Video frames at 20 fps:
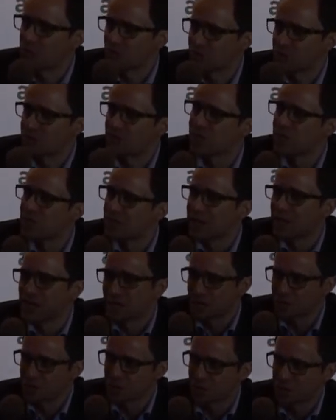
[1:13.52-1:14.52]
one is
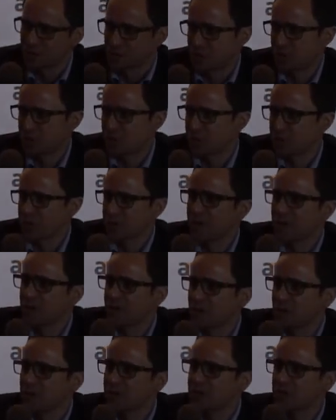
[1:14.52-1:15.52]
issuing a voucher and the
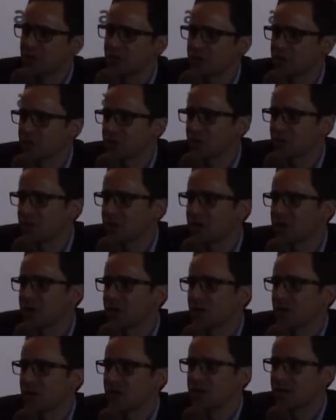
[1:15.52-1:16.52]
other one is issuing
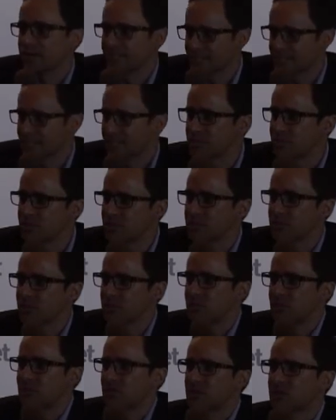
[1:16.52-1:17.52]
a ticket
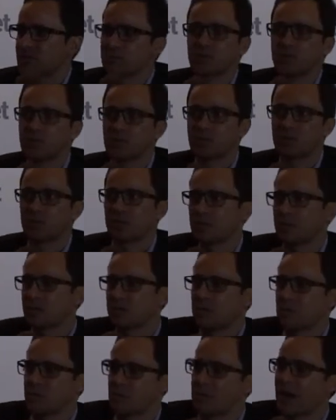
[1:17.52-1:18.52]
or
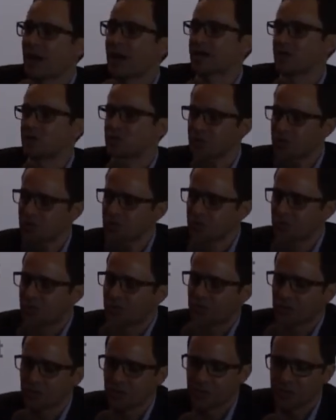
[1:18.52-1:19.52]
a package and so
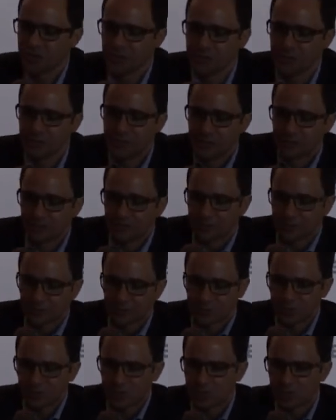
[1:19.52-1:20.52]
forth.
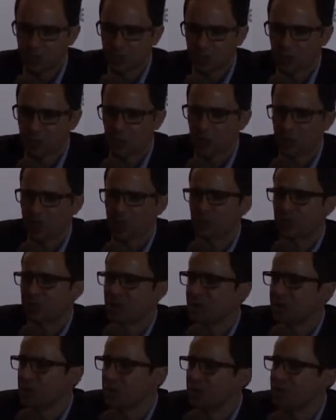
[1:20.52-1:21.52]
So it worked out
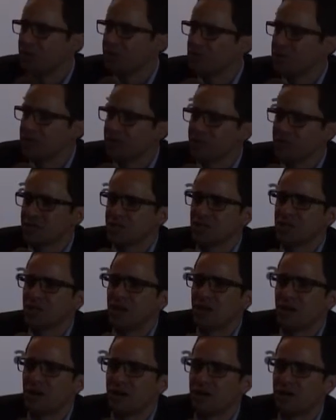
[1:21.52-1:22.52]
pretty well because,
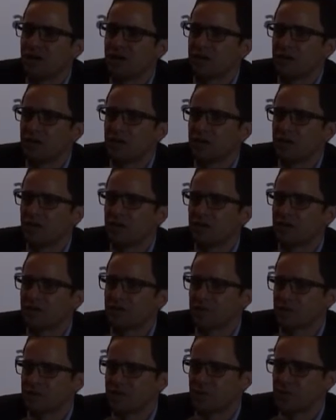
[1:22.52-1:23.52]

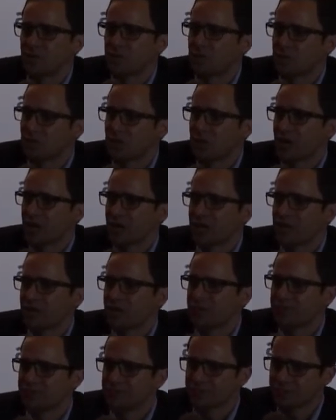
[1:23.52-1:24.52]
for example, Kubon had
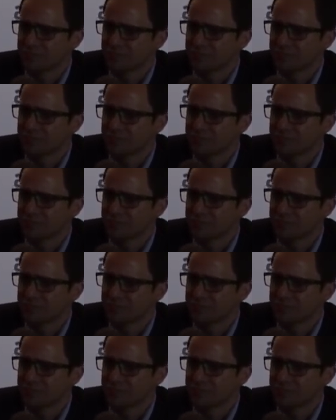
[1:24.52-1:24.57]
a